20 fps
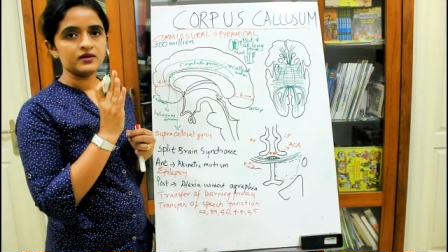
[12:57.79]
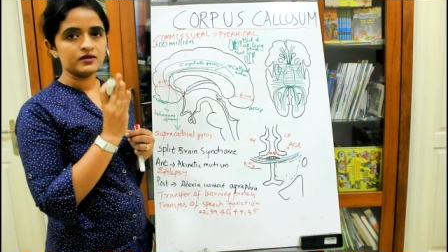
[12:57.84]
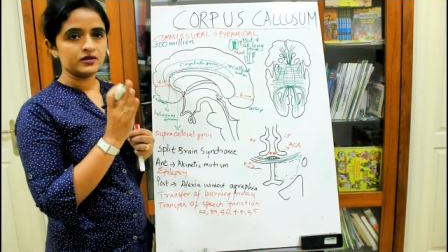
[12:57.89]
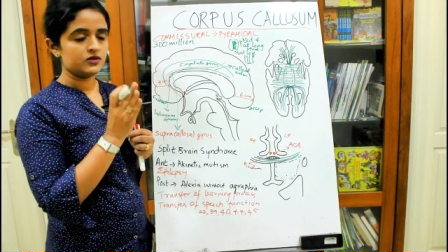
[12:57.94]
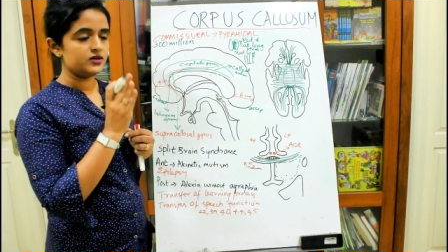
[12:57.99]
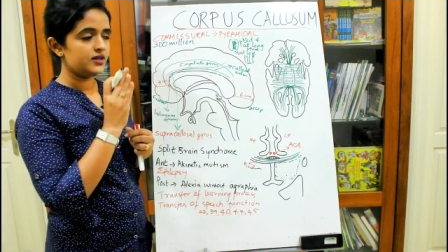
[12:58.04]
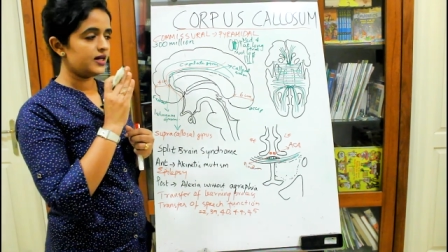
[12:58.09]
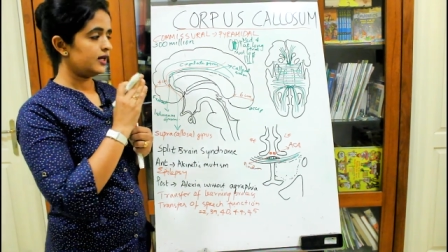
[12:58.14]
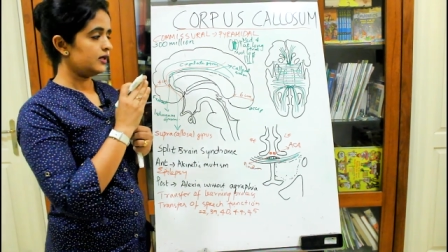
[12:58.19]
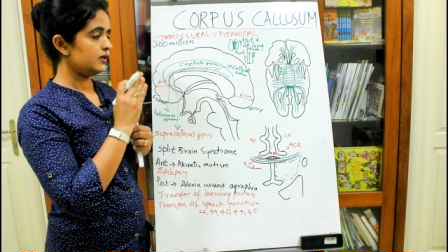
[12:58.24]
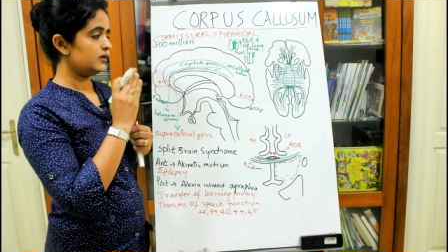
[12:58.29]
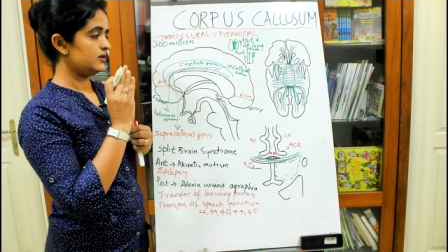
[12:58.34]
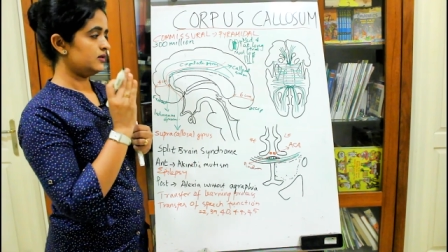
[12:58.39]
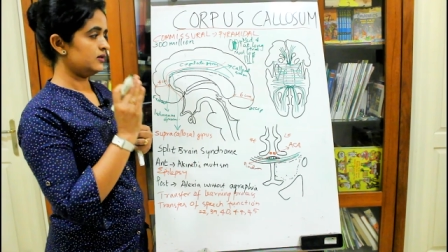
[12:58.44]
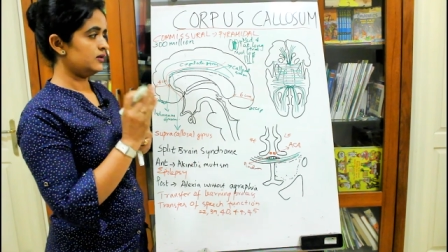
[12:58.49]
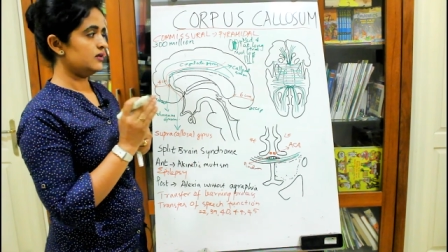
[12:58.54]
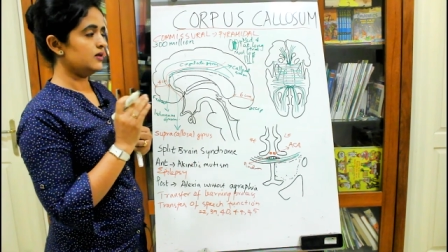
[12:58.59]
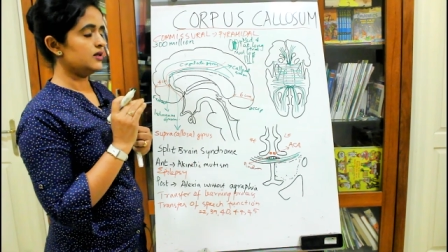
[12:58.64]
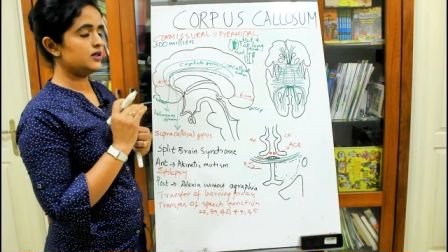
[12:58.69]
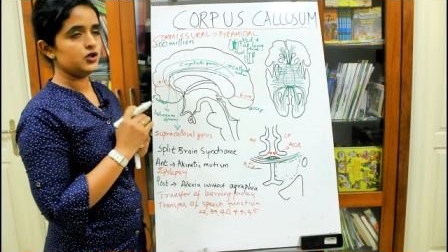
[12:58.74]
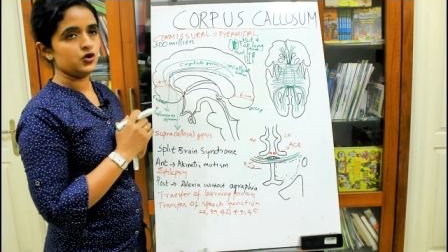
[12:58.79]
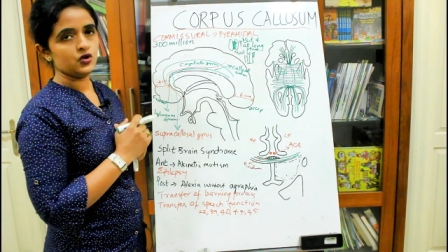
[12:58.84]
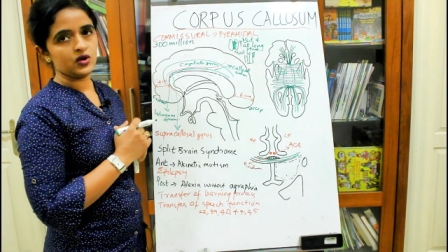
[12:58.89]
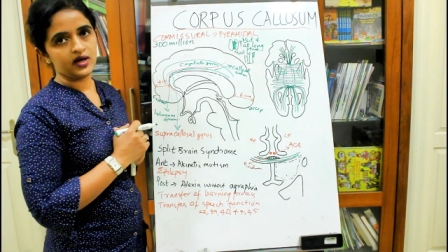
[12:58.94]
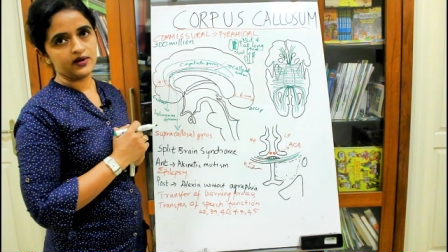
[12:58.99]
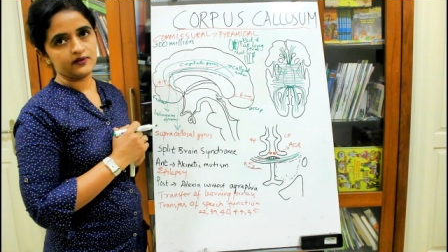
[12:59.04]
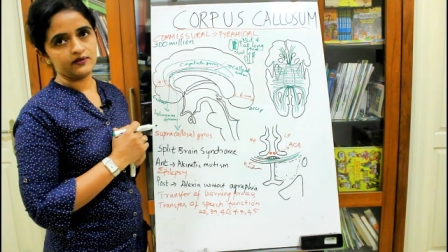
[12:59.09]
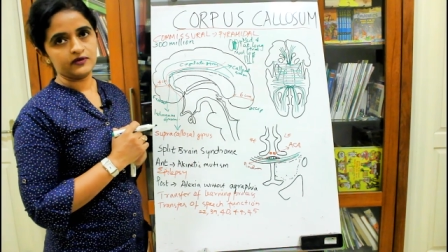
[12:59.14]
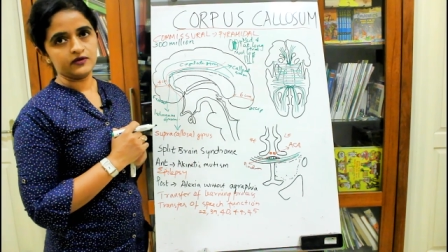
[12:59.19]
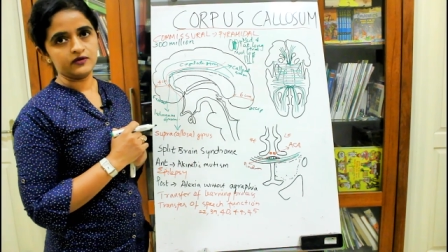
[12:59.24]
So that uh, you
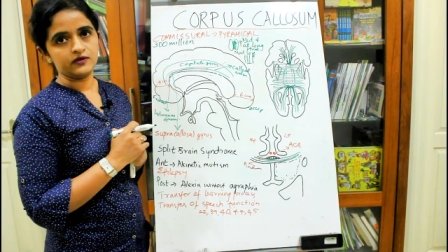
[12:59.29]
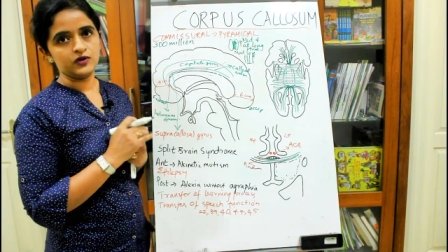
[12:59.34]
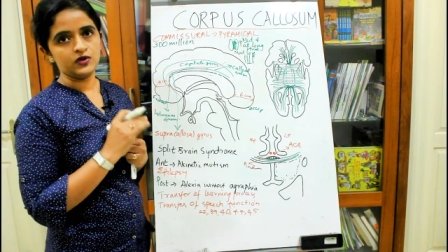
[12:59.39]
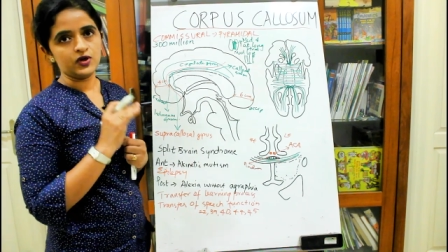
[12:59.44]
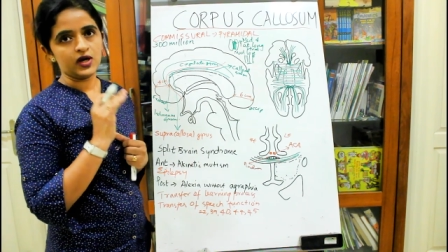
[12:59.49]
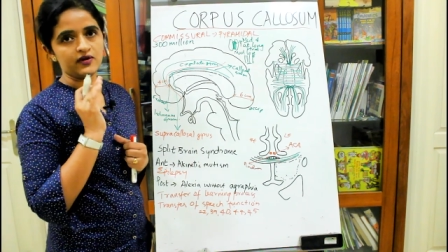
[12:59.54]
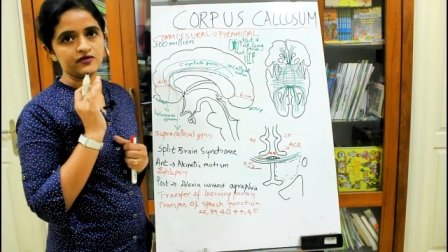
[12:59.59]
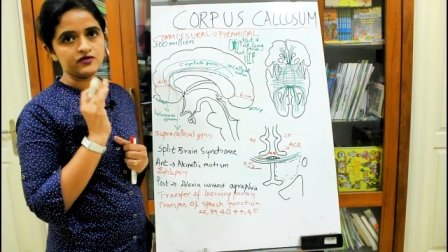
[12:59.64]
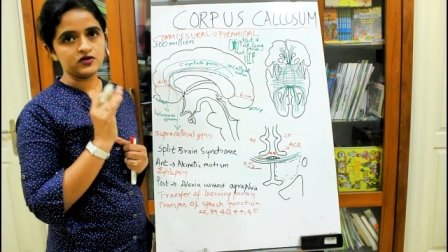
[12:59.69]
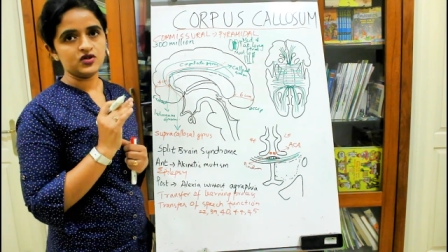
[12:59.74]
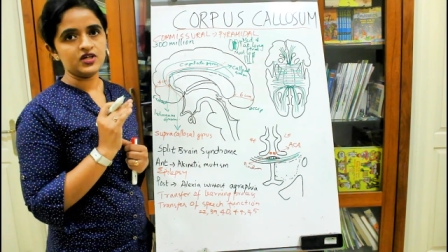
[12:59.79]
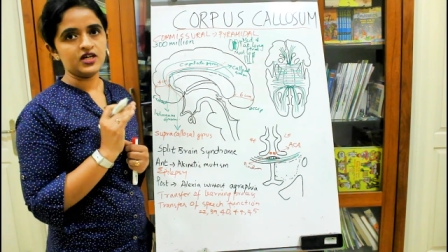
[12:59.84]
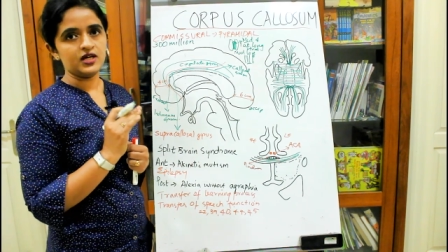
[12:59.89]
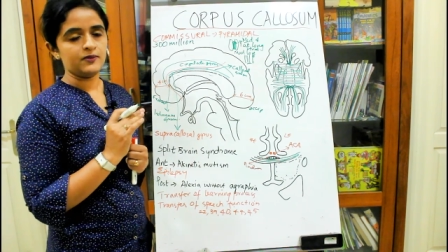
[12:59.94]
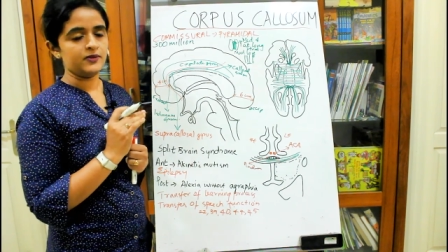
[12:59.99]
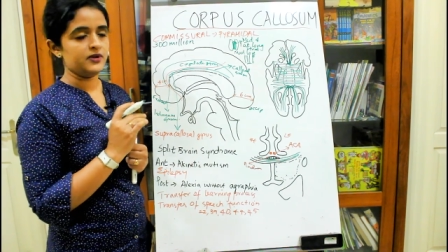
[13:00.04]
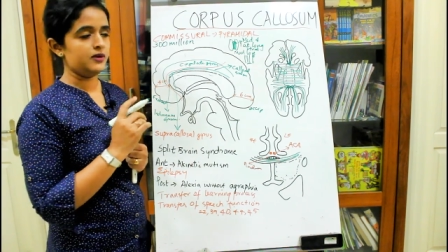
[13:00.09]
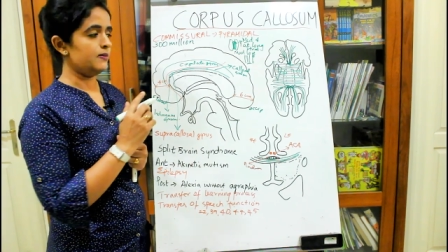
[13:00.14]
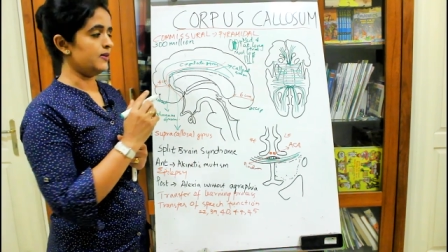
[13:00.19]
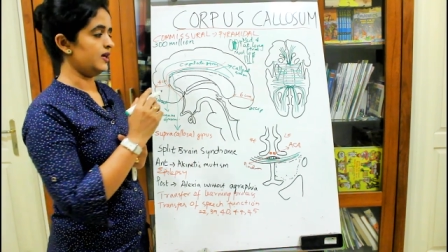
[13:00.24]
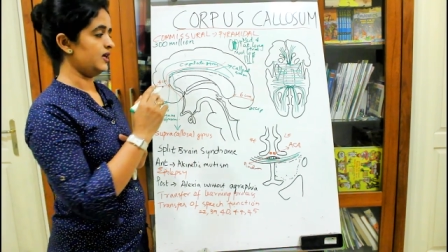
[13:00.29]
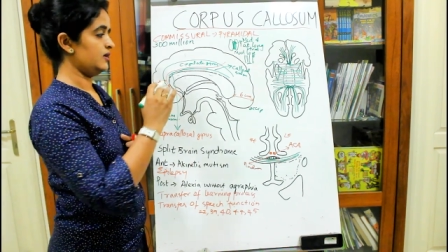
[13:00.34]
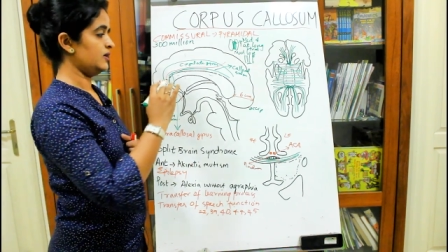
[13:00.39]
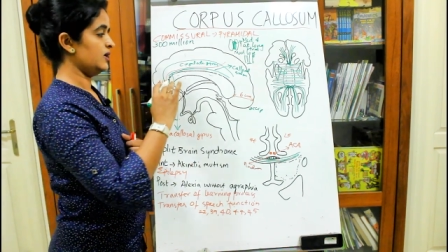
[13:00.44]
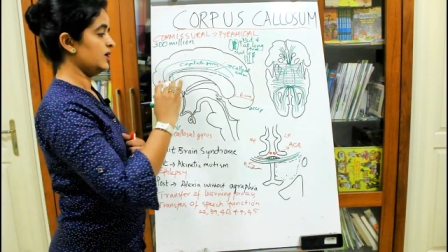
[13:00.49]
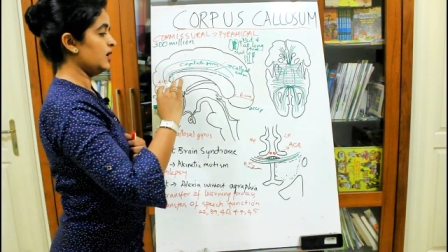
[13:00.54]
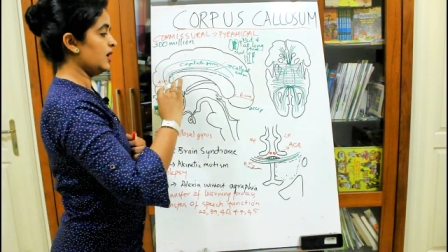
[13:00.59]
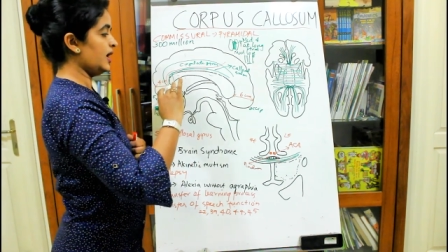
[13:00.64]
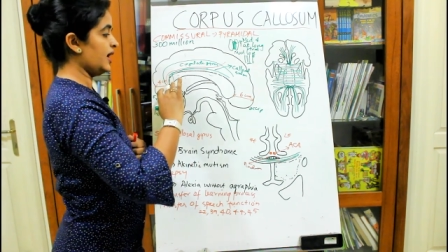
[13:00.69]
have you have to keep in mind